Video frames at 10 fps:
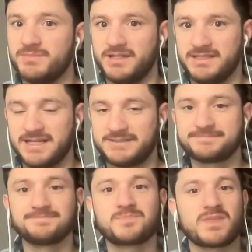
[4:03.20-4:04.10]
money
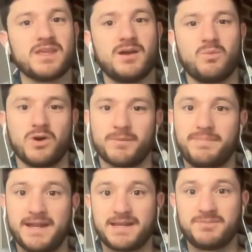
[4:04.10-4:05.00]
line, where
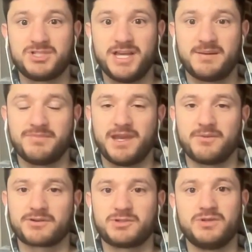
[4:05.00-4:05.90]
BetMGM, they
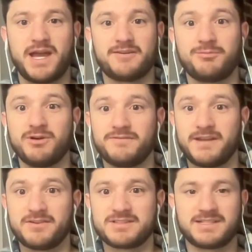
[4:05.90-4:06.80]
were 2.5 point
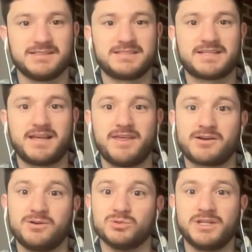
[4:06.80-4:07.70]
favorites. And let's say they
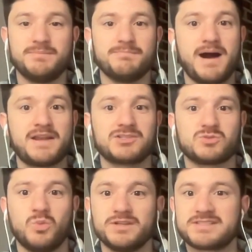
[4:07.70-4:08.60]
are only
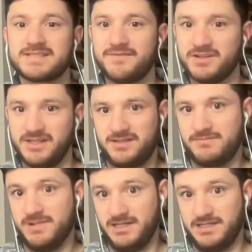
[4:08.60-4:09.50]
-170
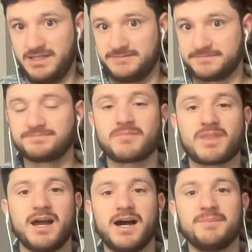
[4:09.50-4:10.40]
money line.
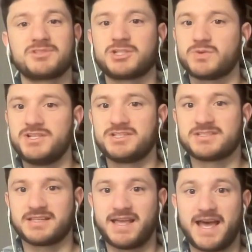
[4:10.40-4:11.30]

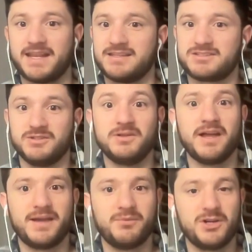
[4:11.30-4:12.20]
Situations like that is still
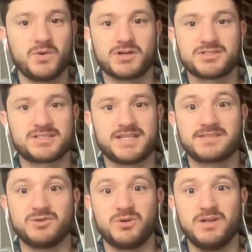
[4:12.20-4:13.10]
when you are
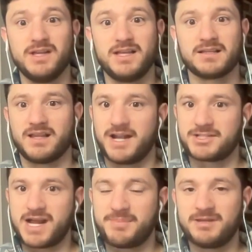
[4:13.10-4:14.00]
successful
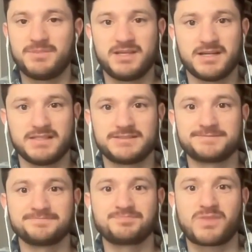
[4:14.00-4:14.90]
line shopping
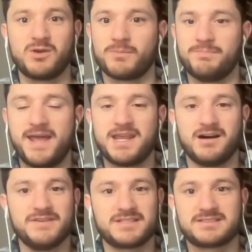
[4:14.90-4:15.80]
because you are betting
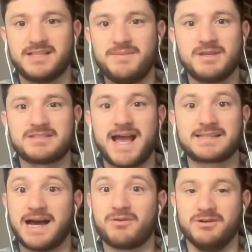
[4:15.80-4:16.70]
on the same
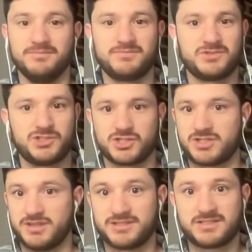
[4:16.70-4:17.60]
exact outcome,
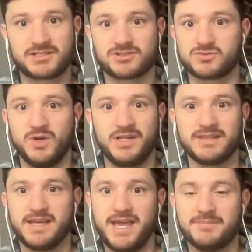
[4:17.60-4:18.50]
just the Sixers
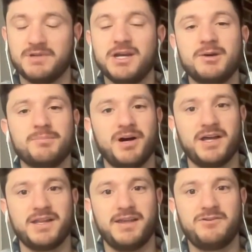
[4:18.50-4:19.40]
winning the game.
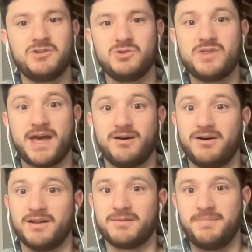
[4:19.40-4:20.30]
But if you do that
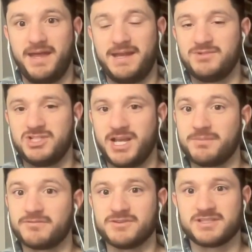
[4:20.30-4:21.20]
on
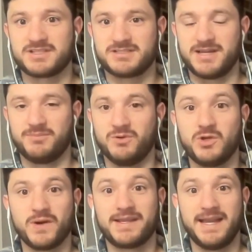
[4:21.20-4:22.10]
BetMGM, for this example,
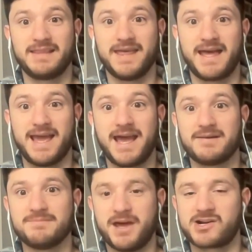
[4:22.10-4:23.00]
you are getting that
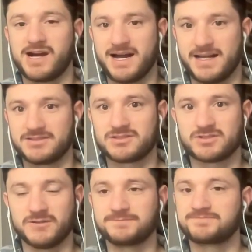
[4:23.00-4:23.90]
at better odds. So